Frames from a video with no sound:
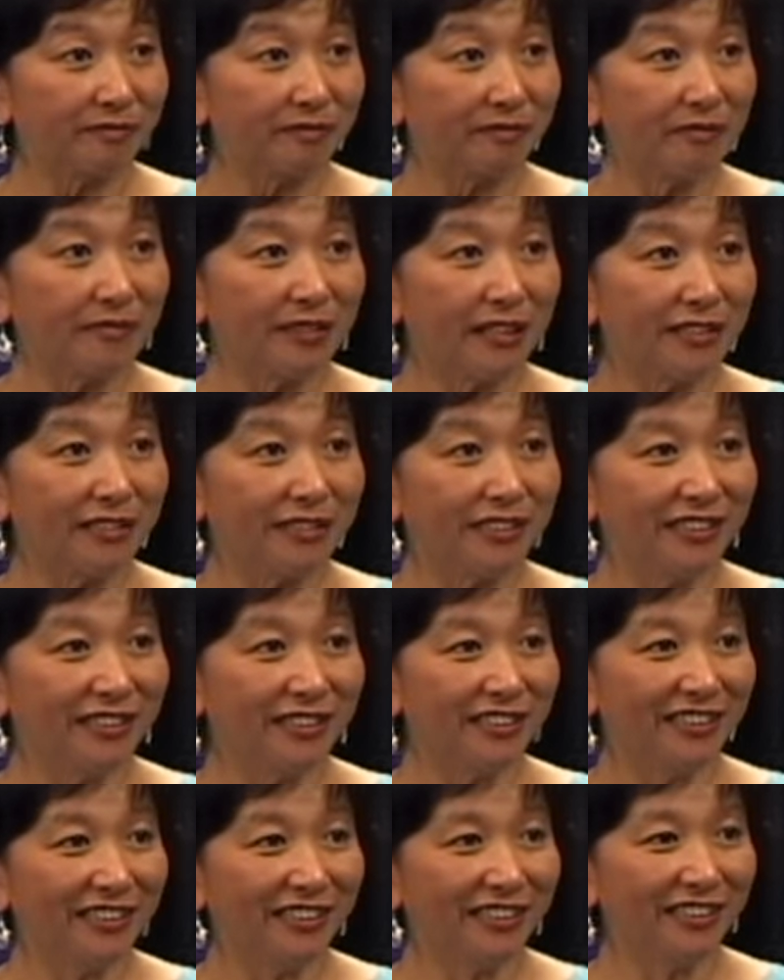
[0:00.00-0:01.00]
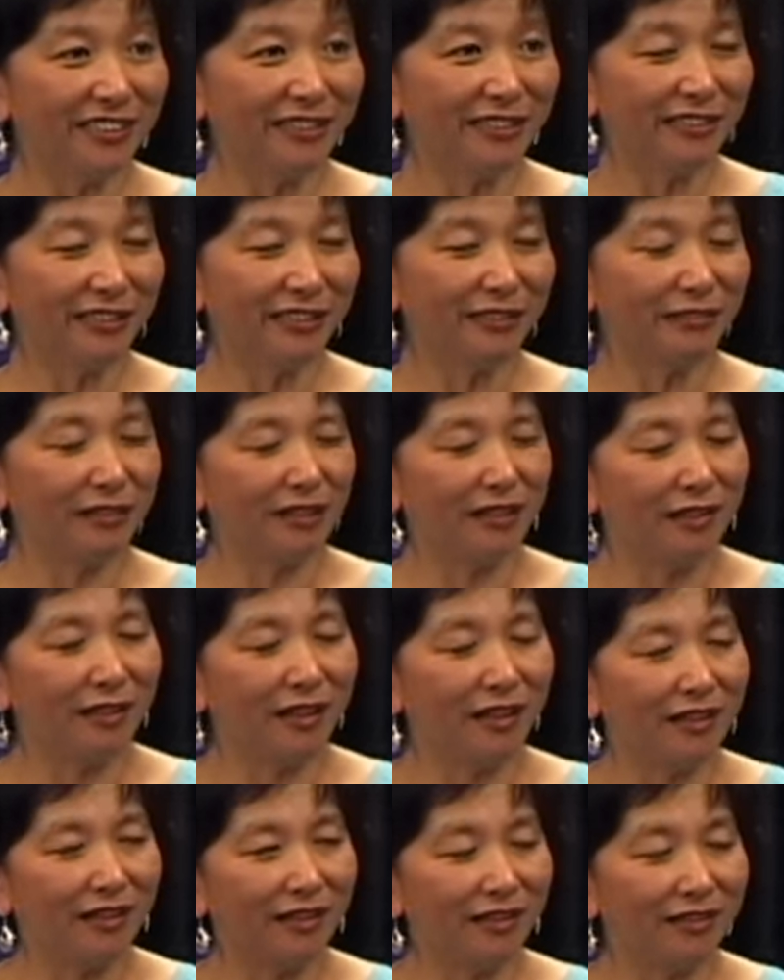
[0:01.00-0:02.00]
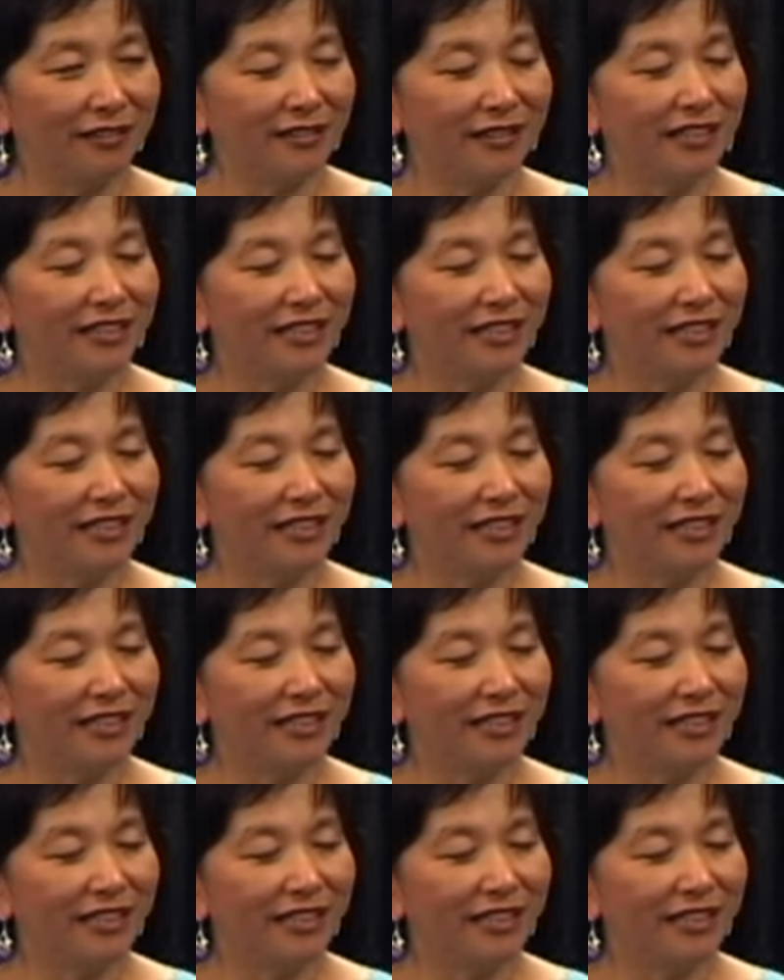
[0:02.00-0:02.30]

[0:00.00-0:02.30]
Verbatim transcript: Fantastic. Yeah, so that there are,